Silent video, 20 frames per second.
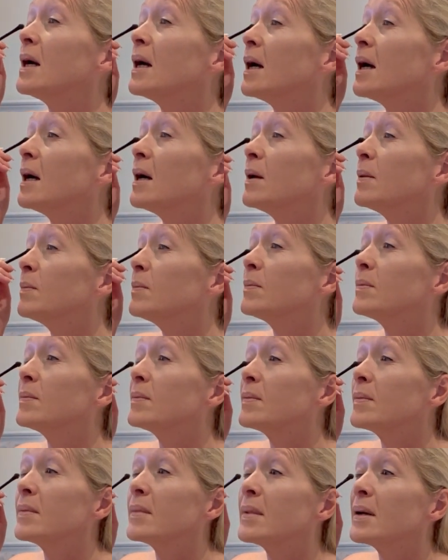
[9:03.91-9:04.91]
And
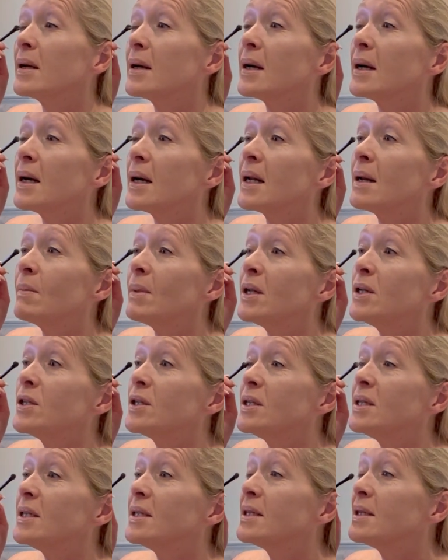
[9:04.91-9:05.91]
I
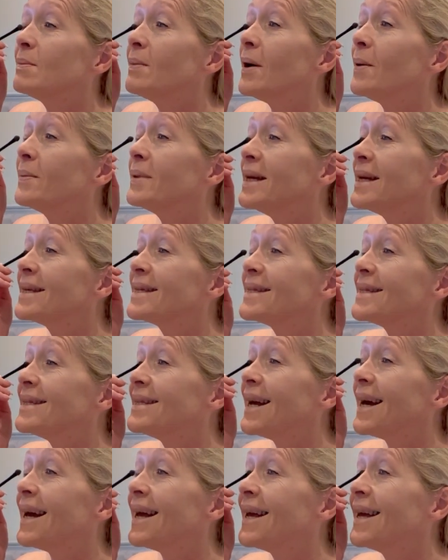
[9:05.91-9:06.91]
mentioned it to mum
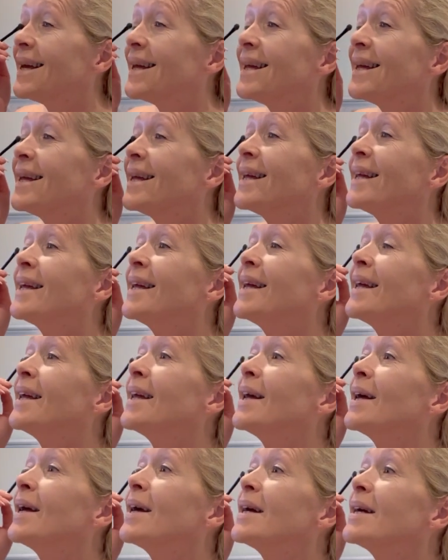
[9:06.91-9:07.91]
yesterday.
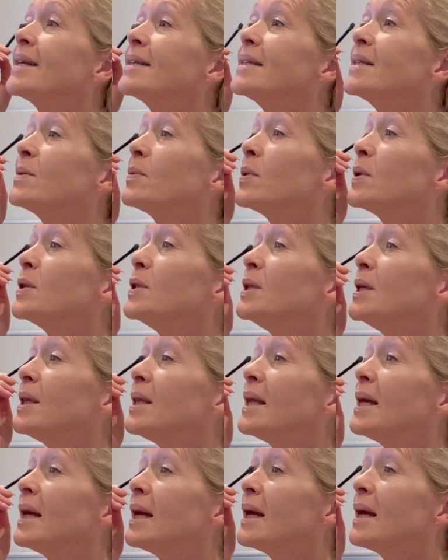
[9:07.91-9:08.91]
I said, what do you
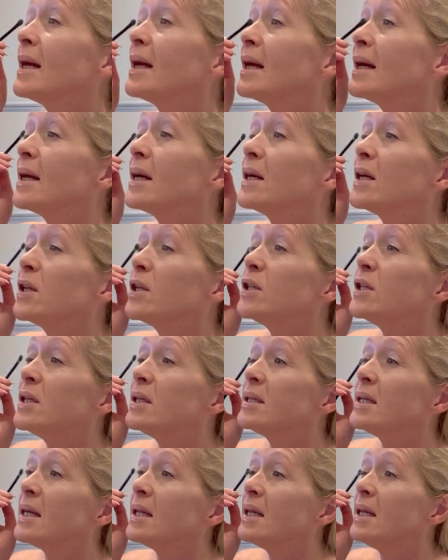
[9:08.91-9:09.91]
think? And she
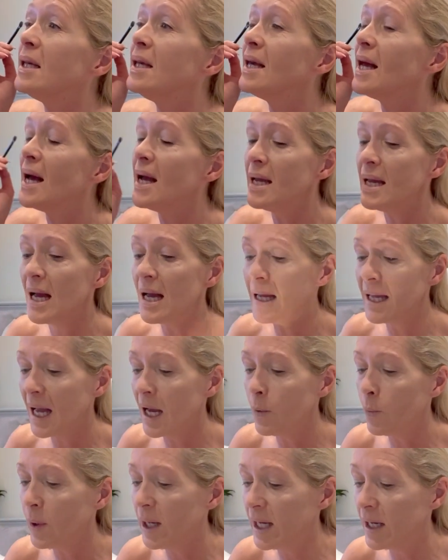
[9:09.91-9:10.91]
said,
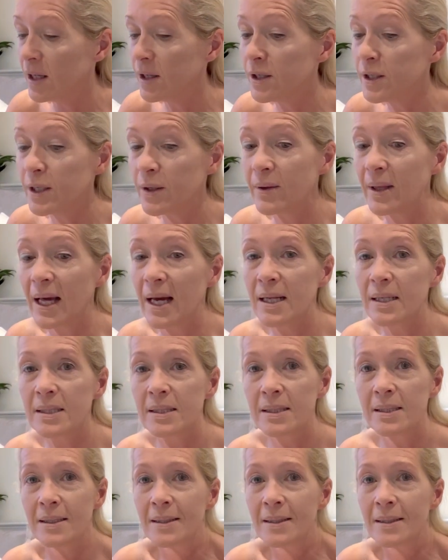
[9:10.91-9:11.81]
yeah, we could do that.